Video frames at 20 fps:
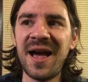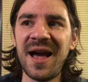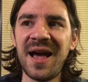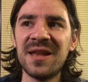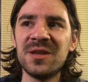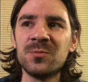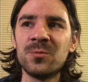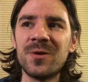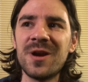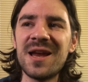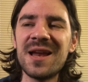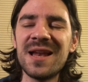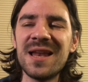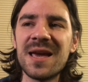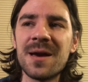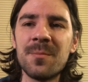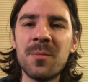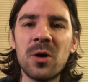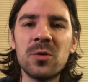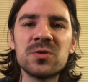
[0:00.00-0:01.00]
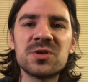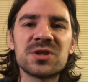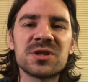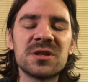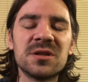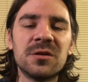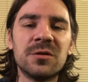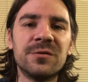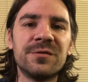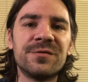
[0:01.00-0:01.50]
and really
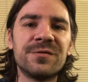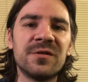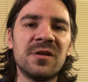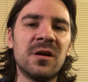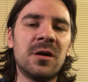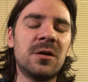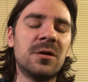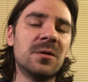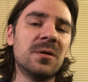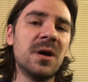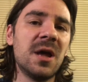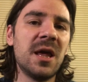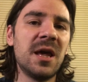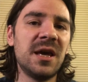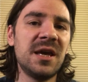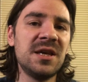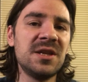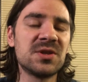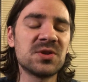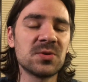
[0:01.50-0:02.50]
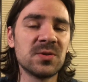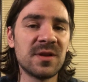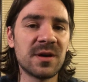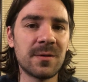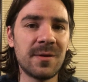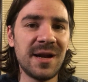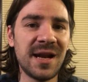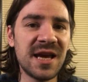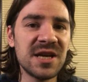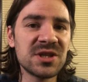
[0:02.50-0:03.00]
emotional flow into the
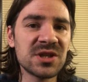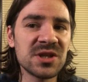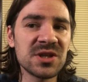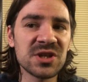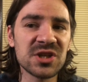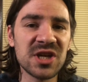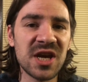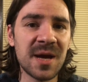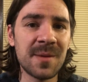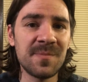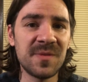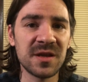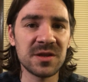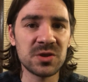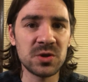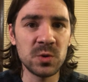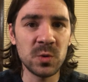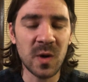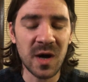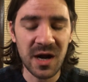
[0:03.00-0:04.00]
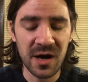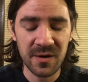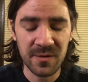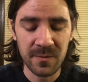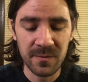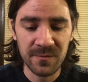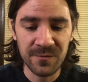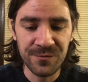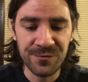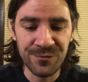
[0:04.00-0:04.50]
relationship that you are
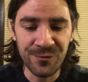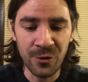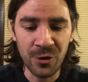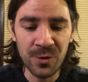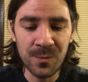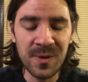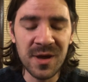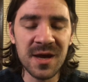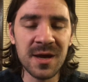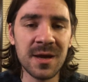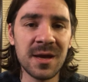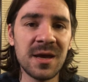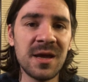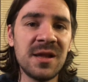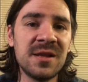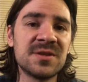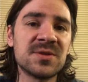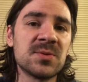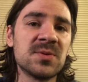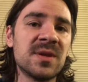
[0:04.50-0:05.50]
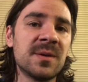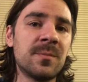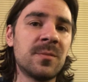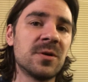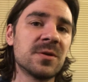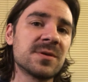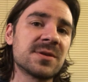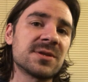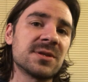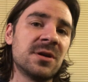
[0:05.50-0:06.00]
forming into the
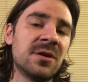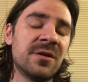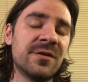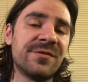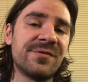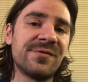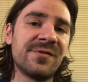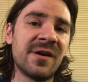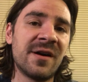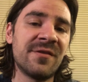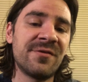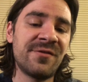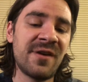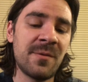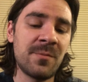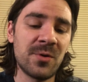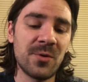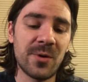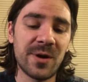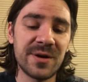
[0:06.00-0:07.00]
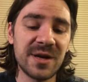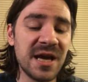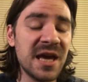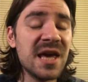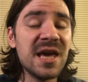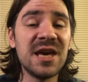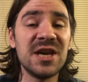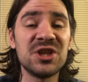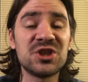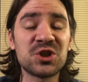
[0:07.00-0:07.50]
month of uh, February.
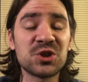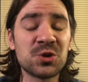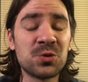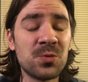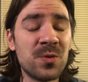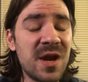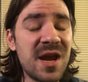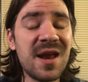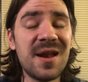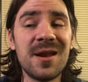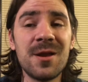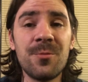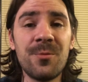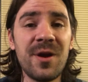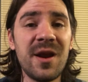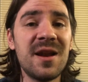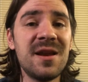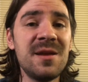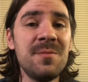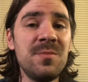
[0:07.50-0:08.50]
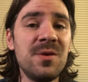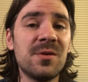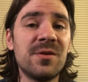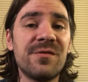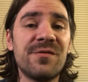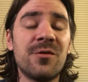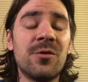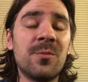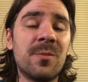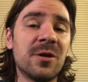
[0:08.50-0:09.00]
It's really, really
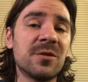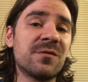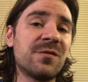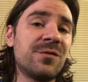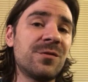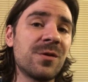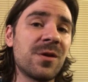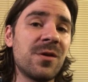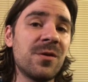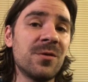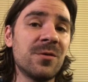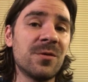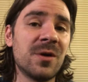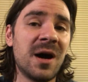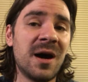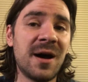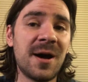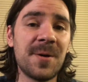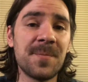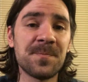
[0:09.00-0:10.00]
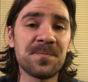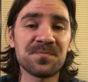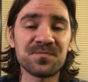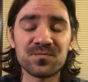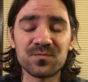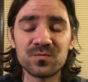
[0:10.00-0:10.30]
beautiful month for you. Um,